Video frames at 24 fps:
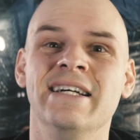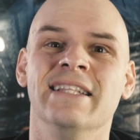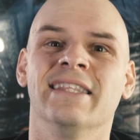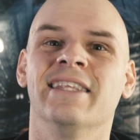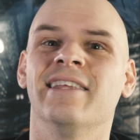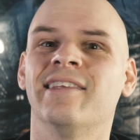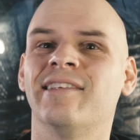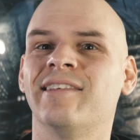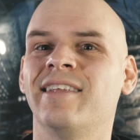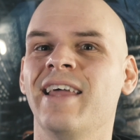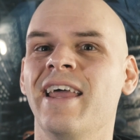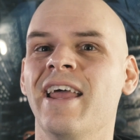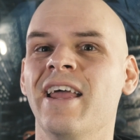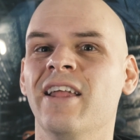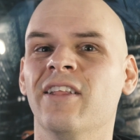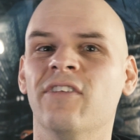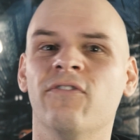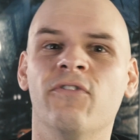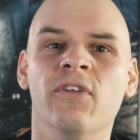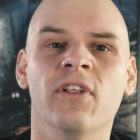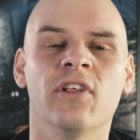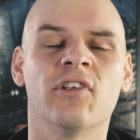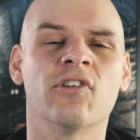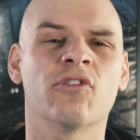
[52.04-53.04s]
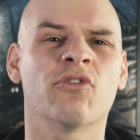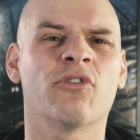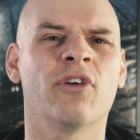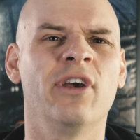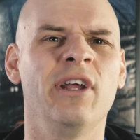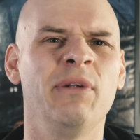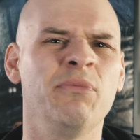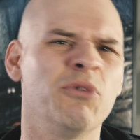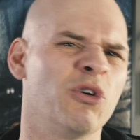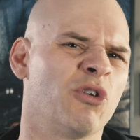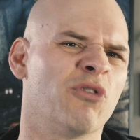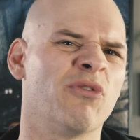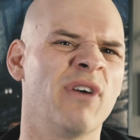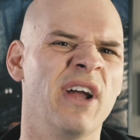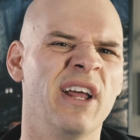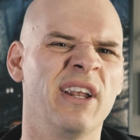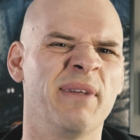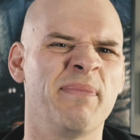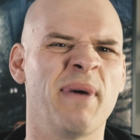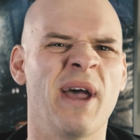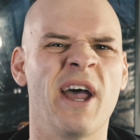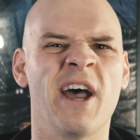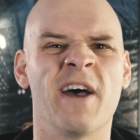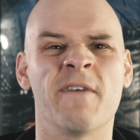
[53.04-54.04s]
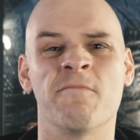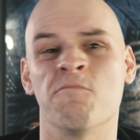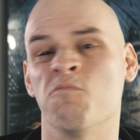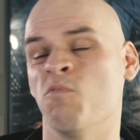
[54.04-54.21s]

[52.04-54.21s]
The stands for the screen were around about